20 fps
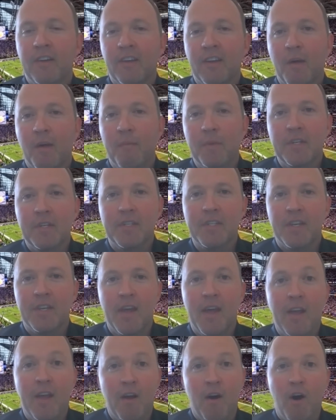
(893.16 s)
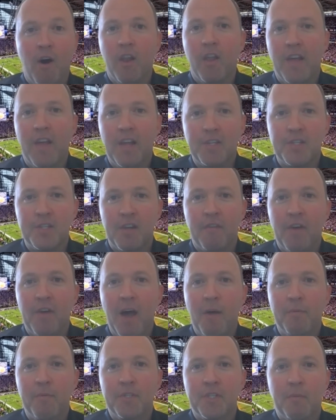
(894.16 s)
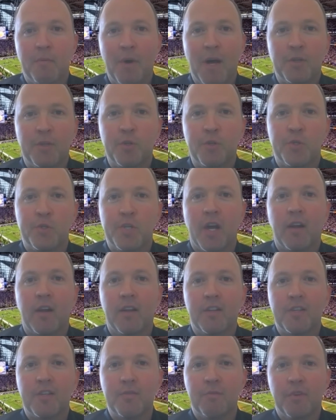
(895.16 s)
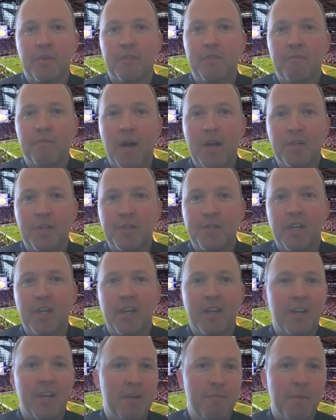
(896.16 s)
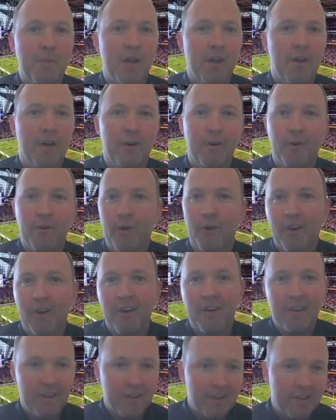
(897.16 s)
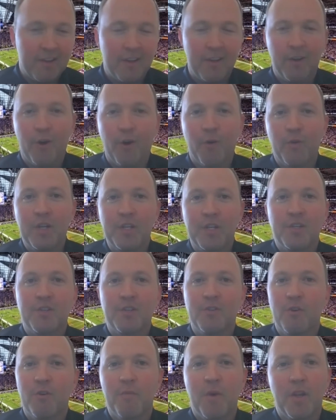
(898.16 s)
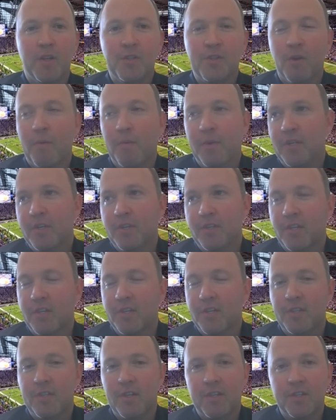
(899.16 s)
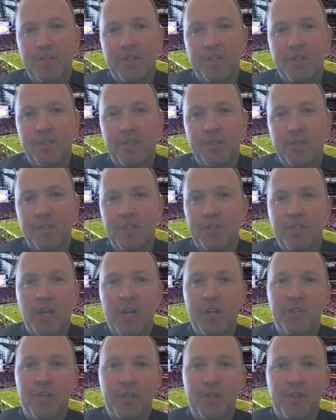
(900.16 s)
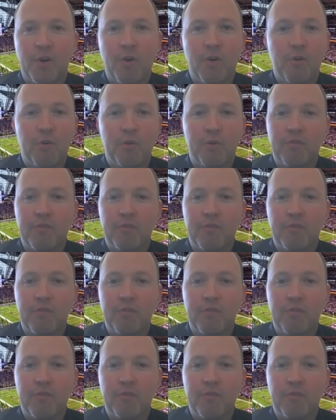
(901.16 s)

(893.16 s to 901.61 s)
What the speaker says: I mean, today, all of that stuff happens in about 2 seconds by sending an email or, reaching to them on soul. I mean, just it's changing so